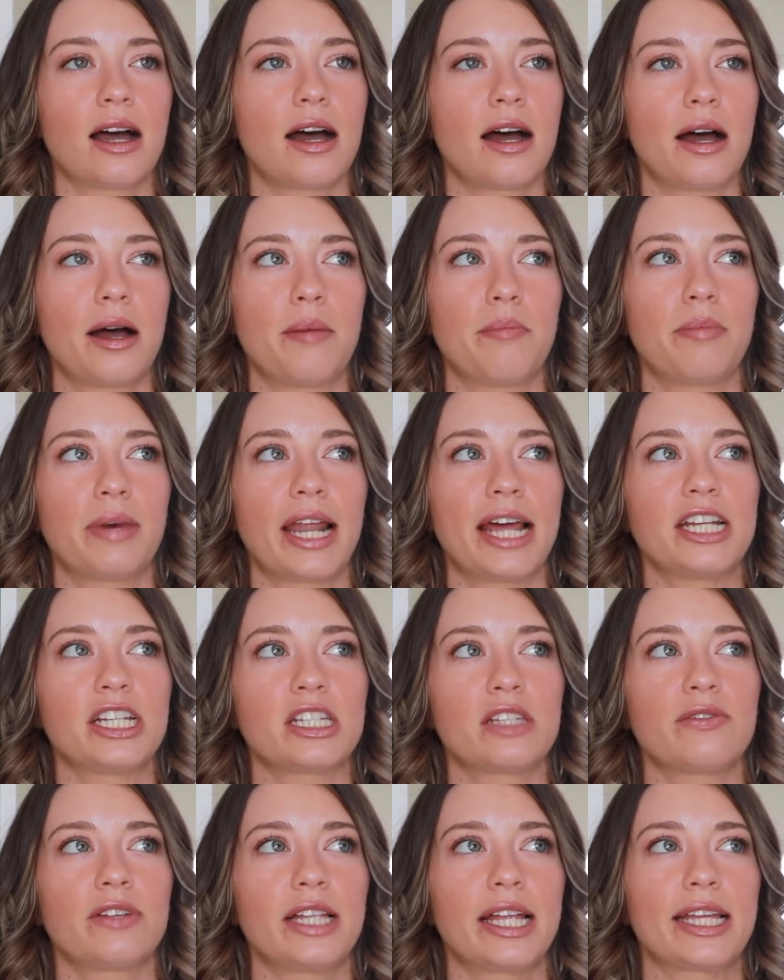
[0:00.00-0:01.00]
but I
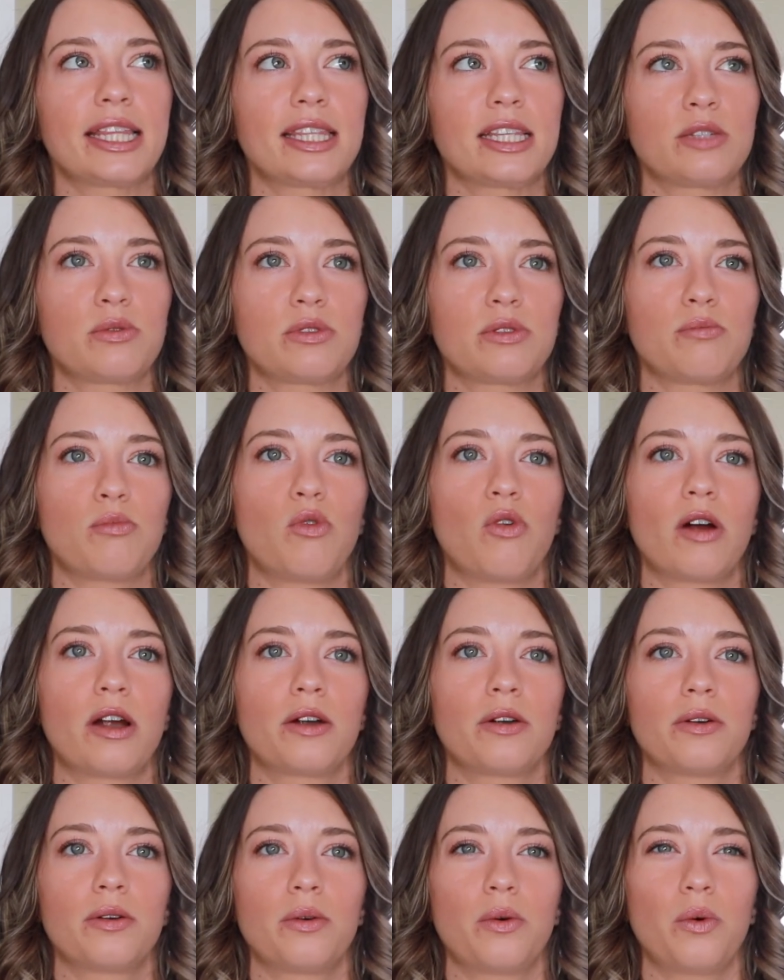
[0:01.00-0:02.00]
just feel like this was
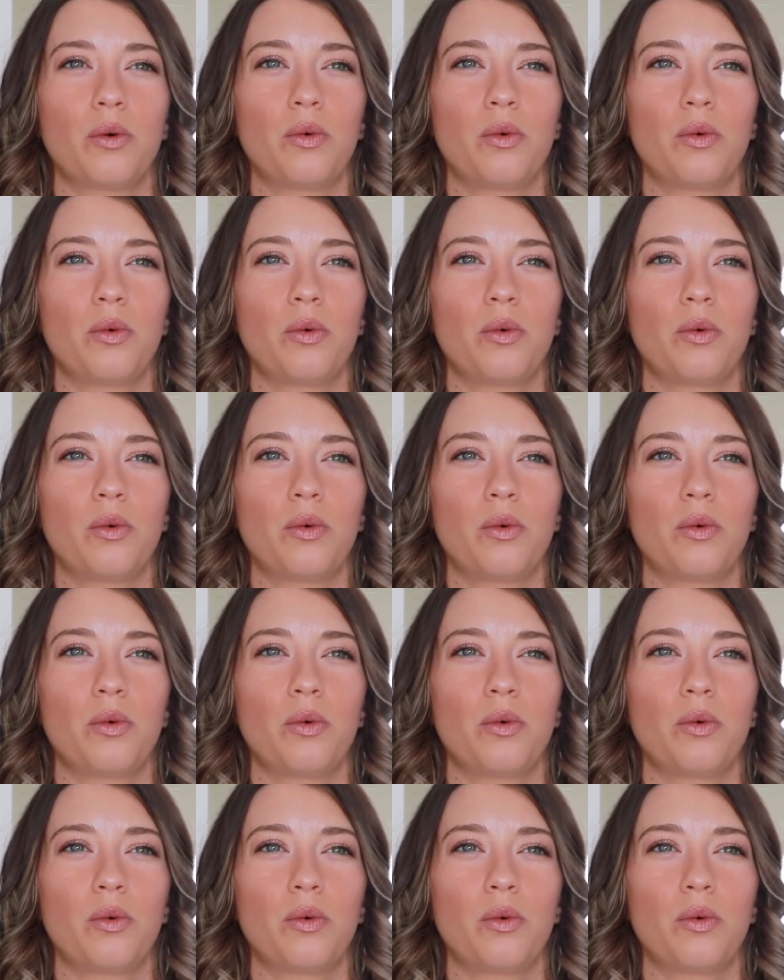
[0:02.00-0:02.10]
more